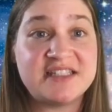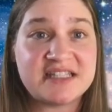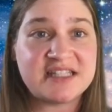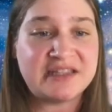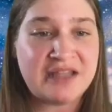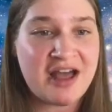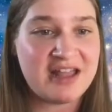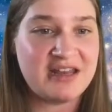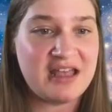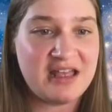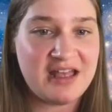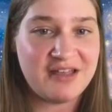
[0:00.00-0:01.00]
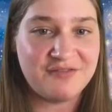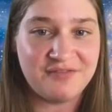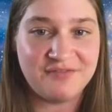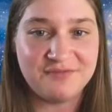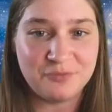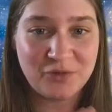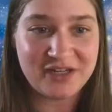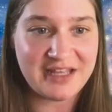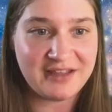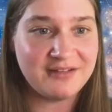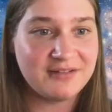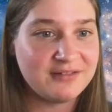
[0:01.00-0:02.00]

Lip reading: it's a lot of reading.